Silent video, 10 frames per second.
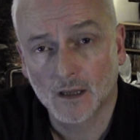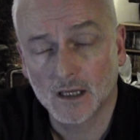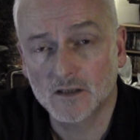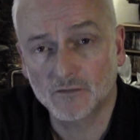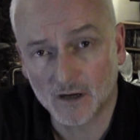
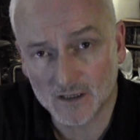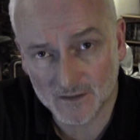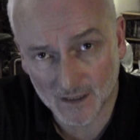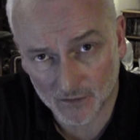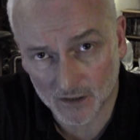It's a very
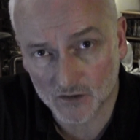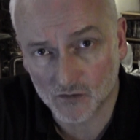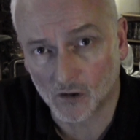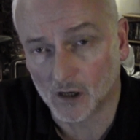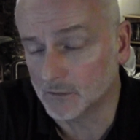serious
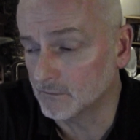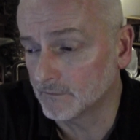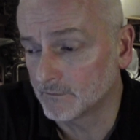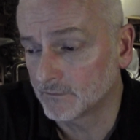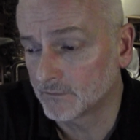crime.
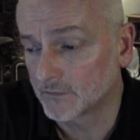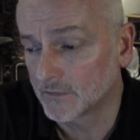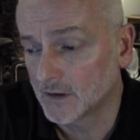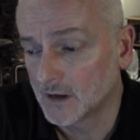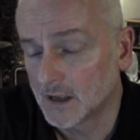
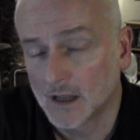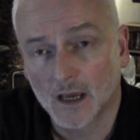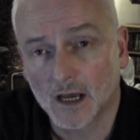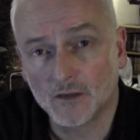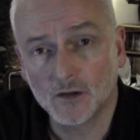
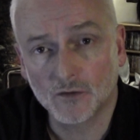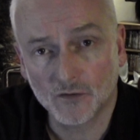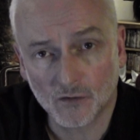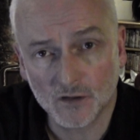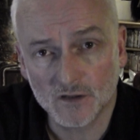And the
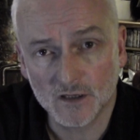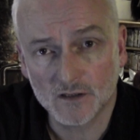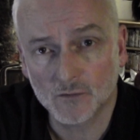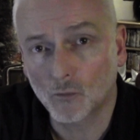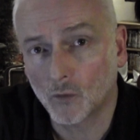
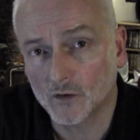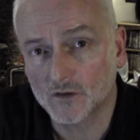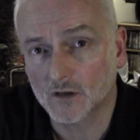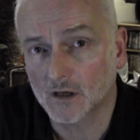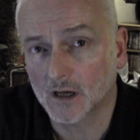authorities
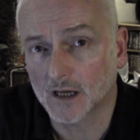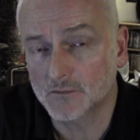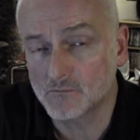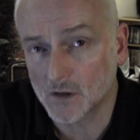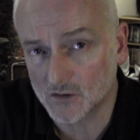want
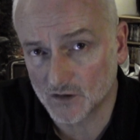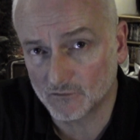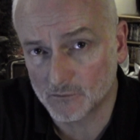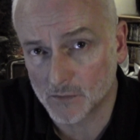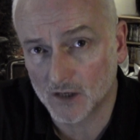as much
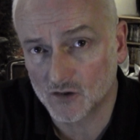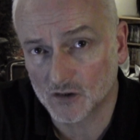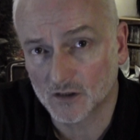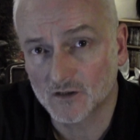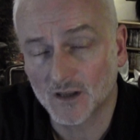
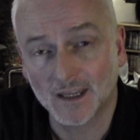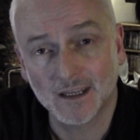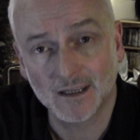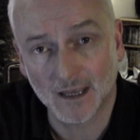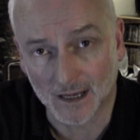information as they
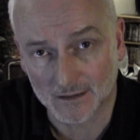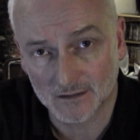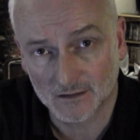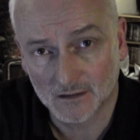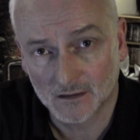can
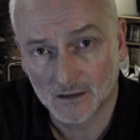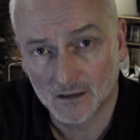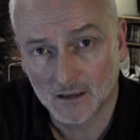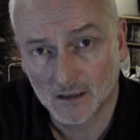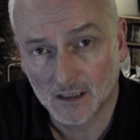get
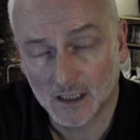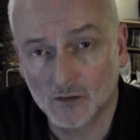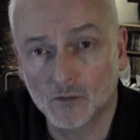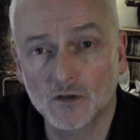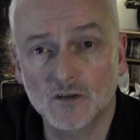in
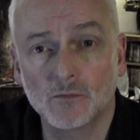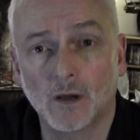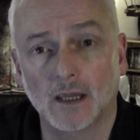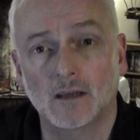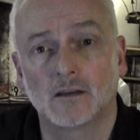order to
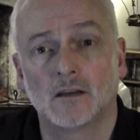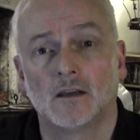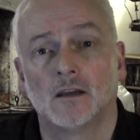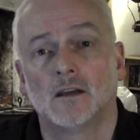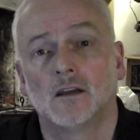make
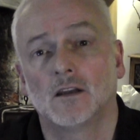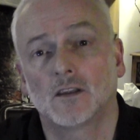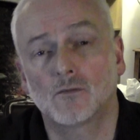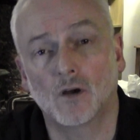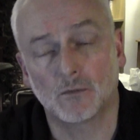
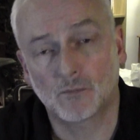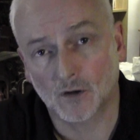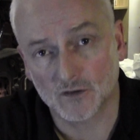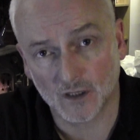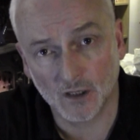the right
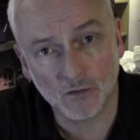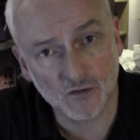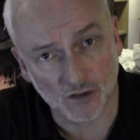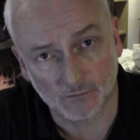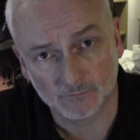
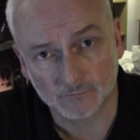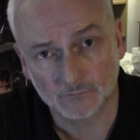prosecution.